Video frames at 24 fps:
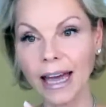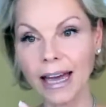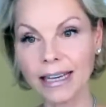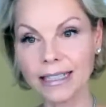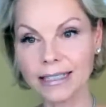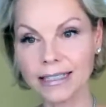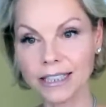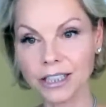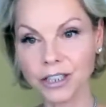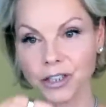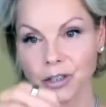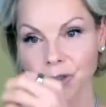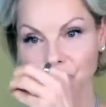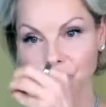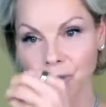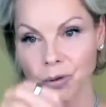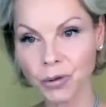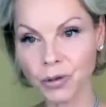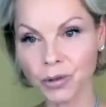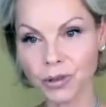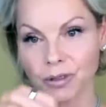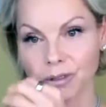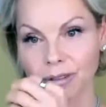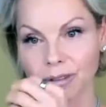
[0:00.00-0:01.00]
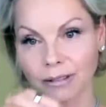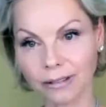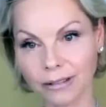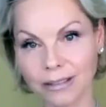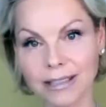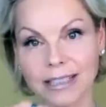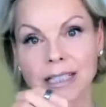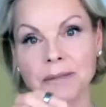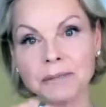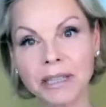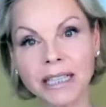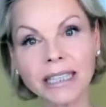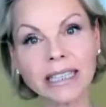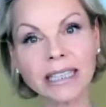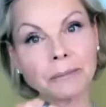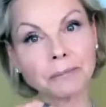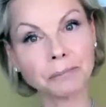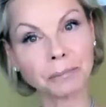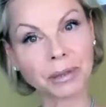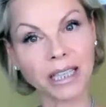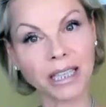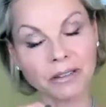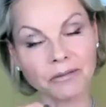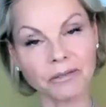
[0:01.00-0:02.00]
as the two
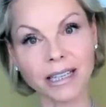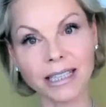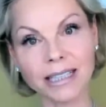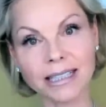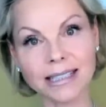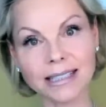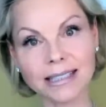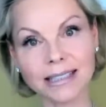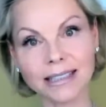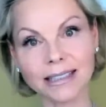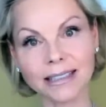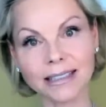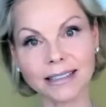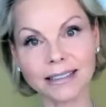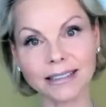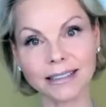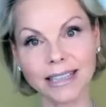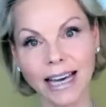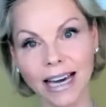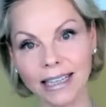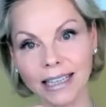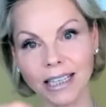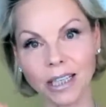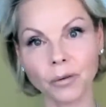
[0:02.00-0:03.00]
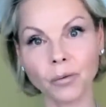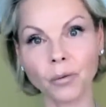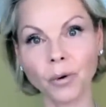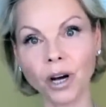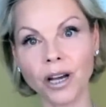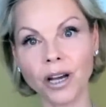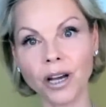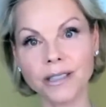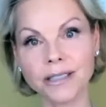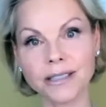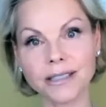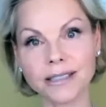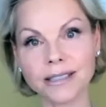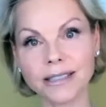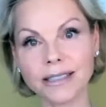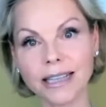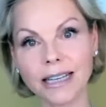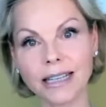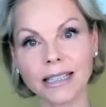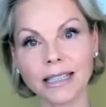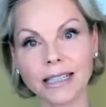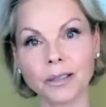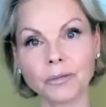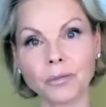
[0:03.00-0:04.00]
seemingly pivots that he was
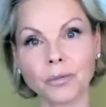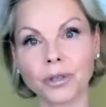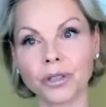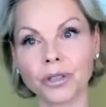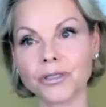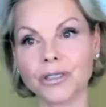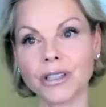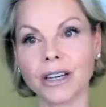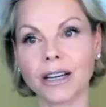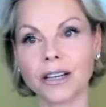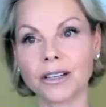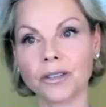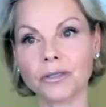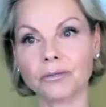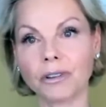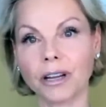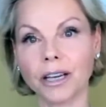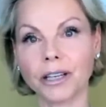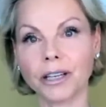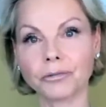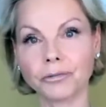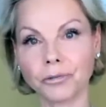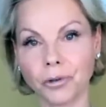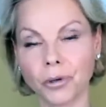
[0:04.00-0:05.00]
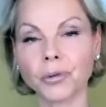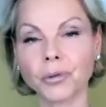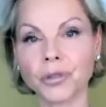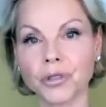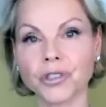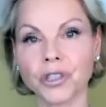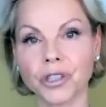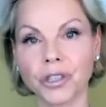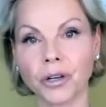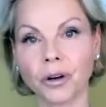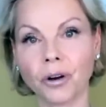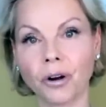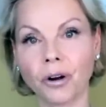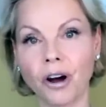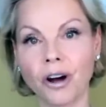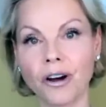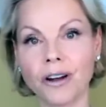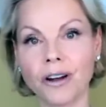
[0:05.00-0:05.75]
kind of like focusing